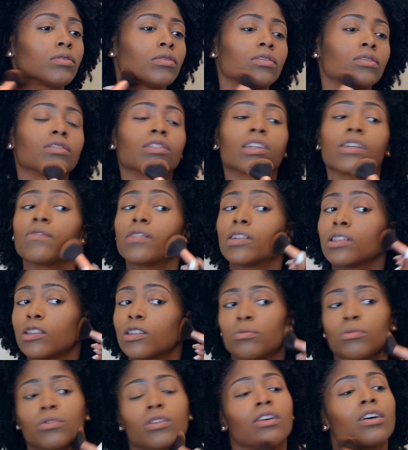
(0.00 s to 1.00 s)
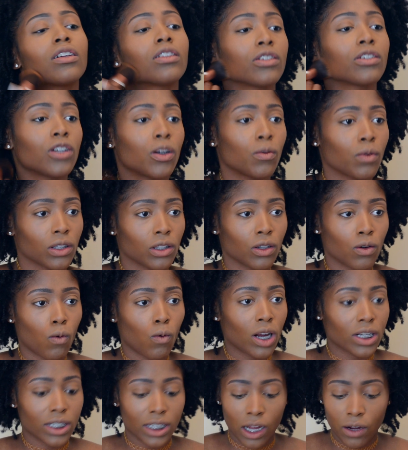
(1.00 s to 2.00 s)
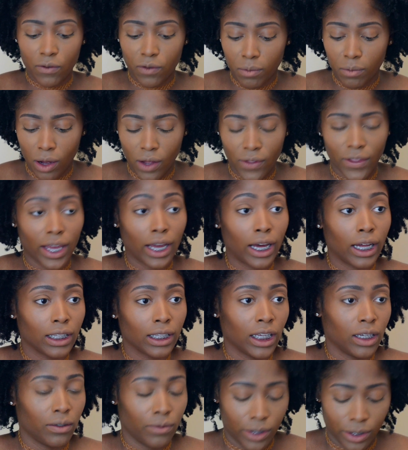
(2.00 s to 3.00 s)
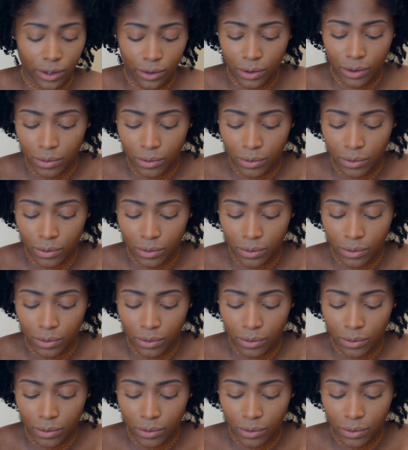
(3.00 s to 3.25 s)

Just to give you a little more color. You don't want to look washed out from all that highlight we use.